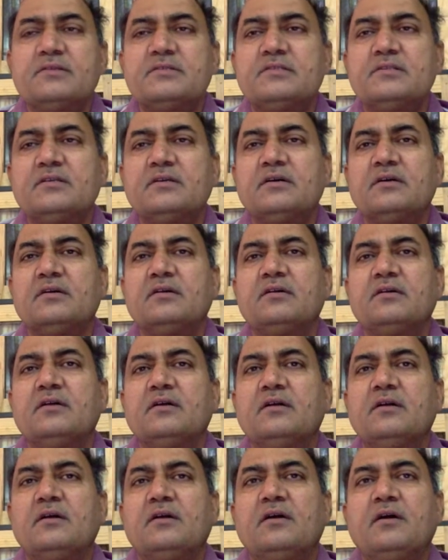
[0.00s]

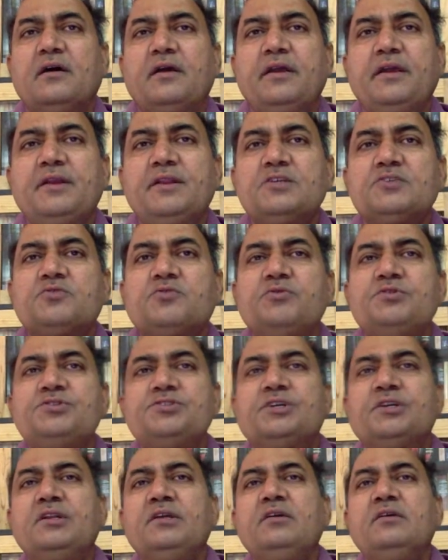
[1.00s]
it is
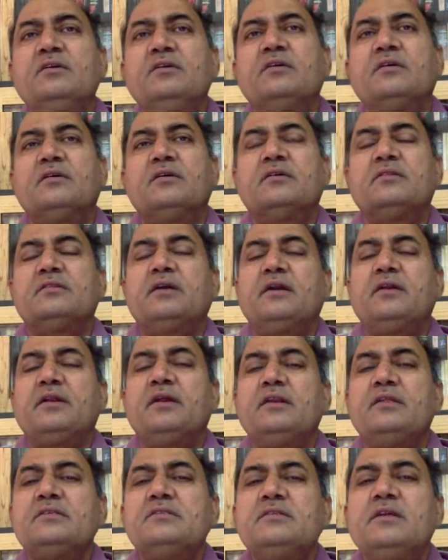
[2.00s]
questioning the
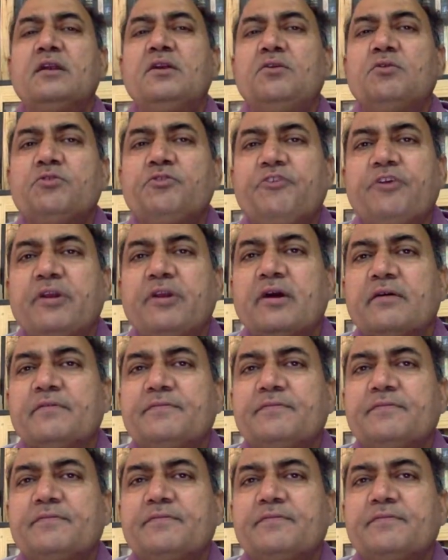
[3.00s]
traditional notion of